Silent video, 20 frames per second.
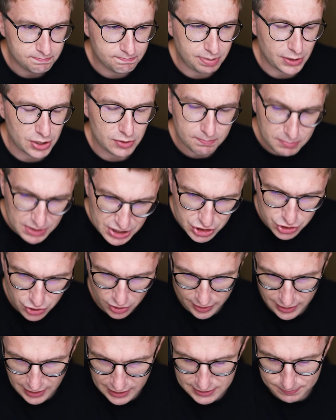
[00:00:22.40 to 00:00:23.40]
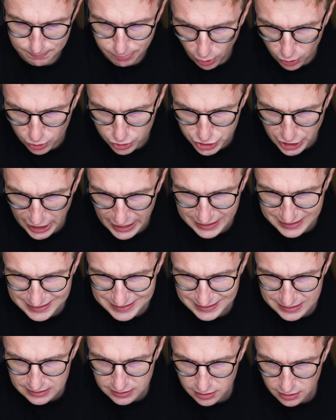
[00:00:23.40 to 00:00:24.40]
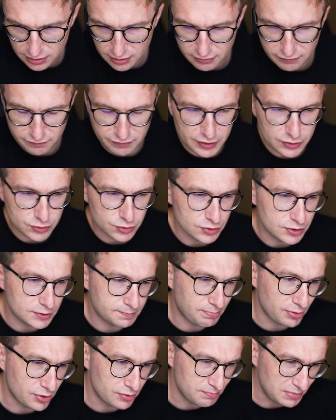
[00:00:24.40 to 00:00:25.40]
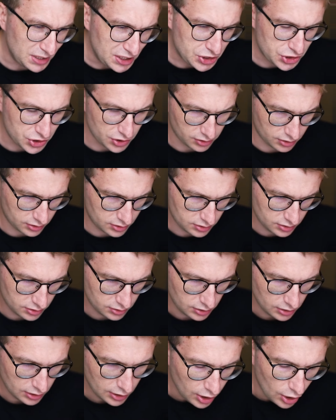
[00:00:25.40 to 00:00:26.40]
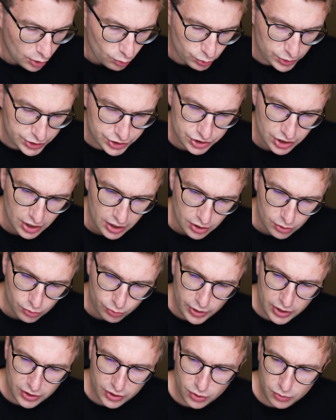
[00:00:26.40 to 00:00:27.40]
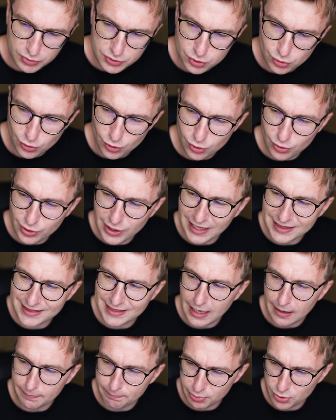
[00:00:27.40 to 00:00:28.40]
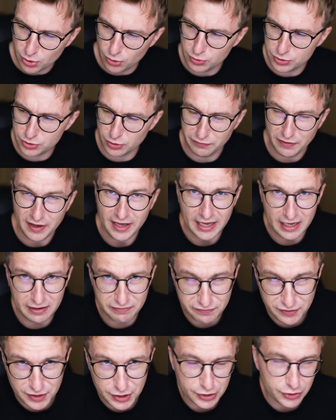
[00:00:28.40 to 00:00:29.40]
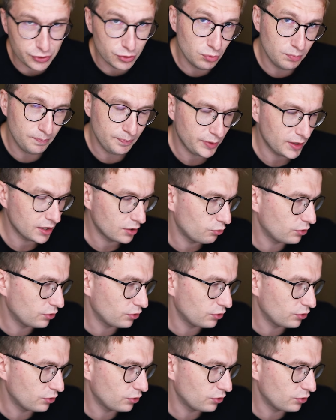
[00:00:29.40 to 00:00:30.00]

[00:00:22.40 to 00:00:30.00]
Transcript: permissionless blockchains versus permissioned, which we are going to look at the approach of Ethereum.